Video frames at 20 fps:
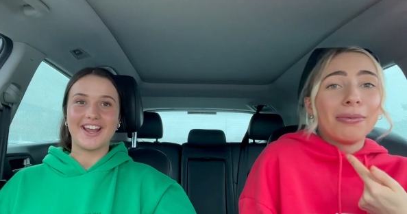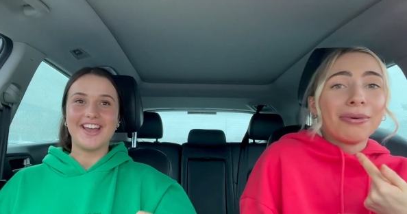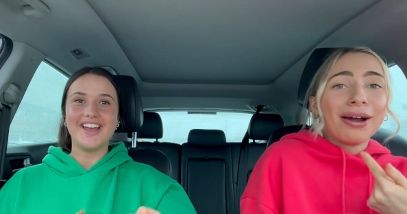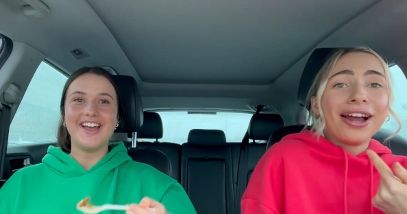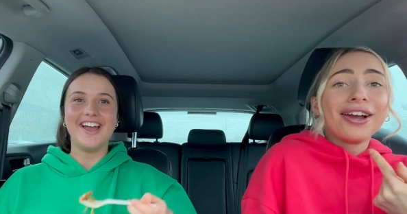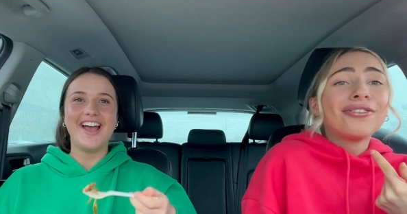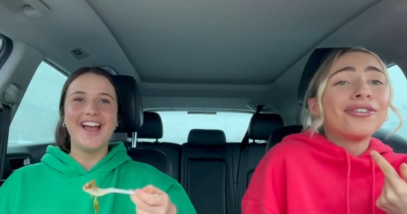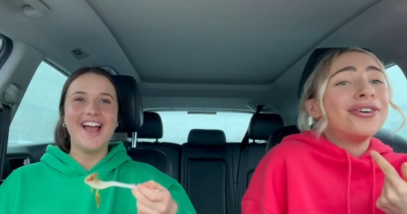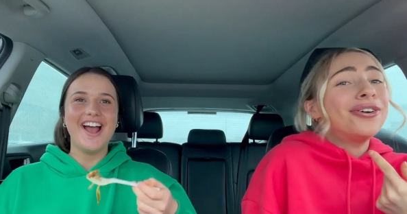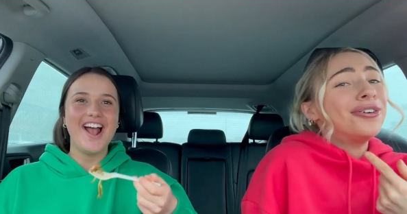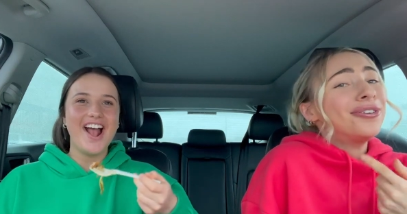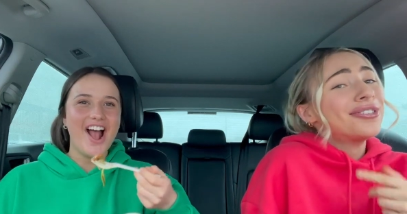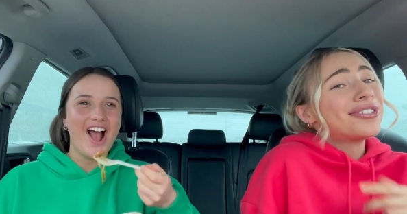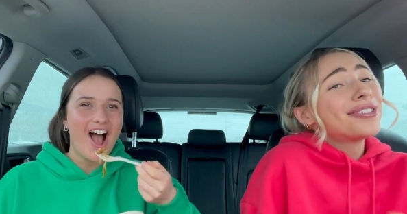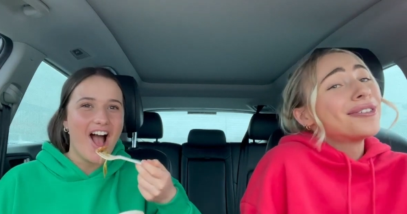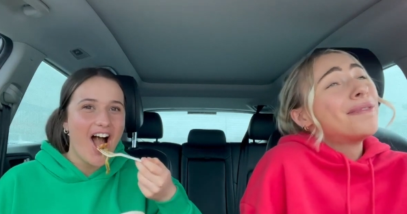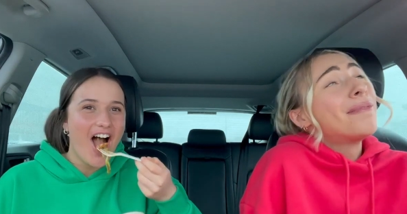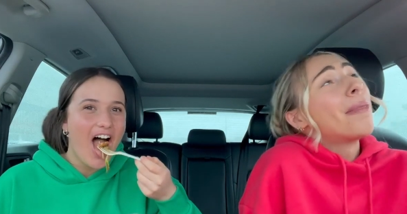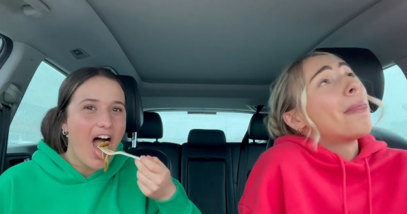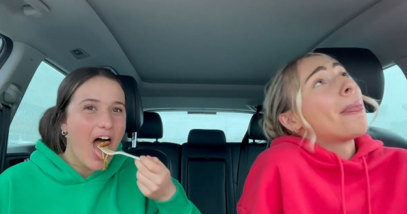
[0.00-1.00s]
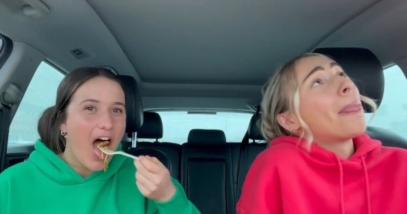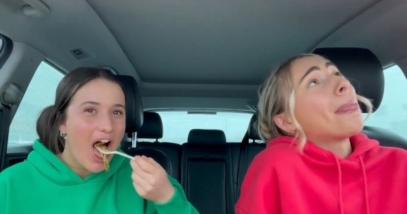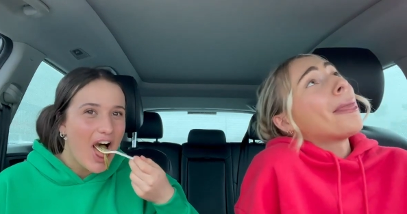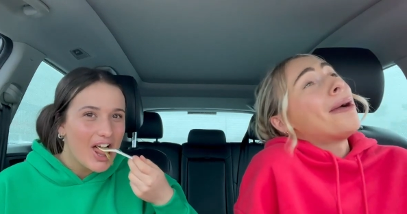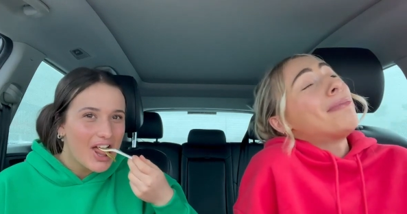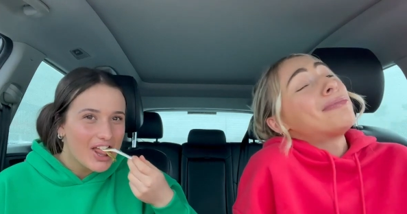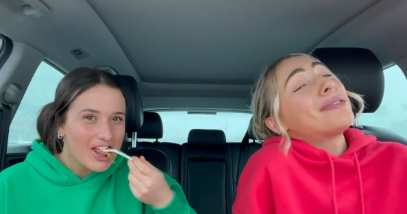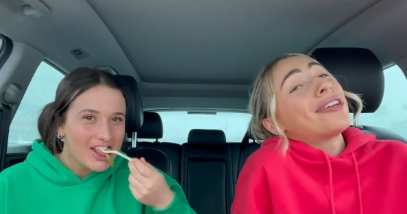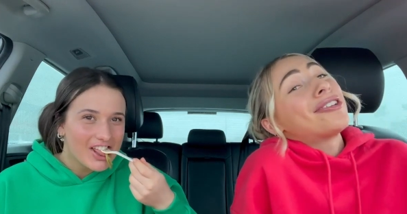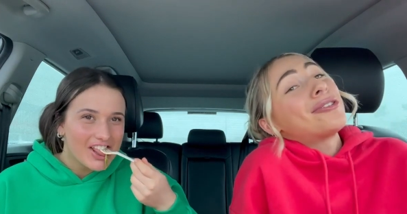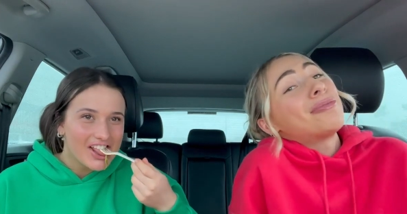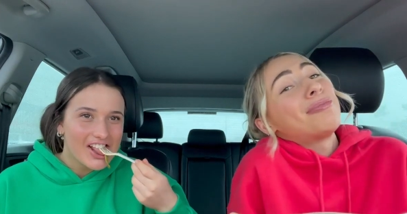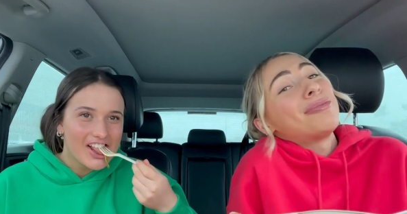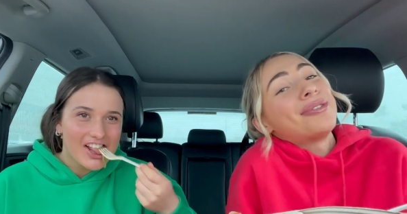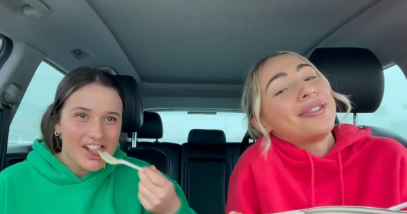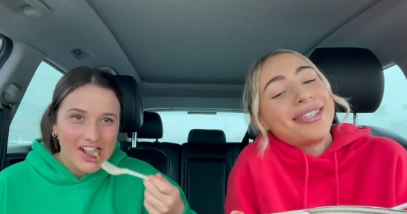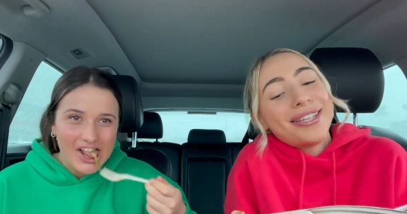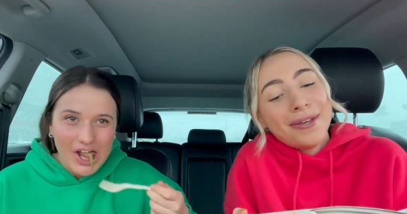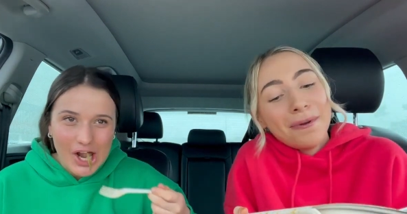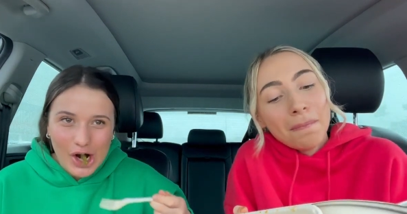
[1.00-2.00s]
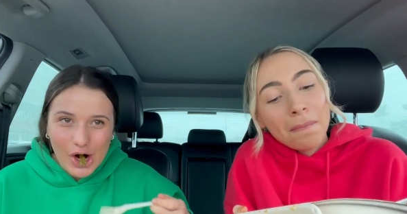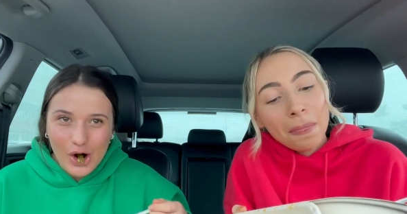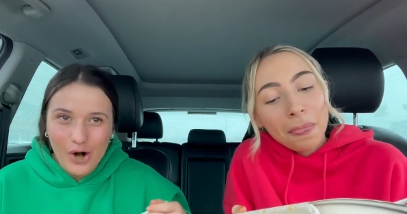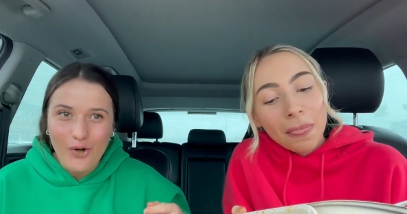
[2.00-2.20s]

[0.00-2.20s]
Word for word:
Speaker 1: break rules. I'm such a pussy.